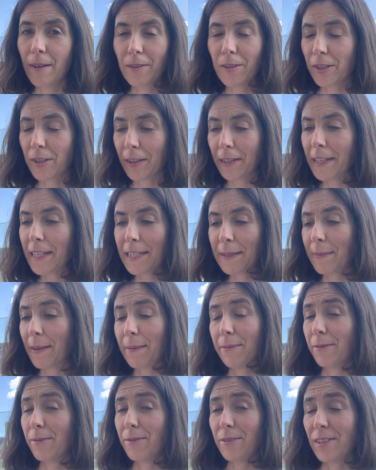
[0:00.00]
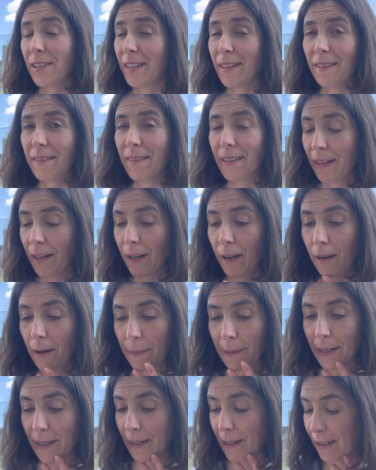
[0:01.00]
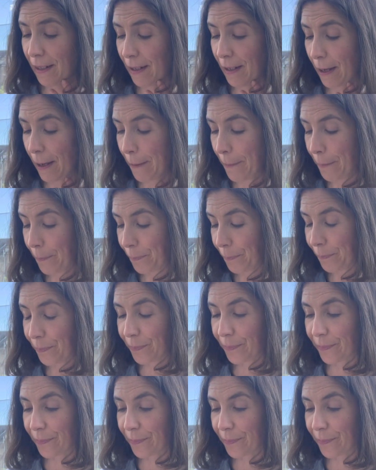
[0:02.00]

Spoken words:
Chinese people, in her opinion. And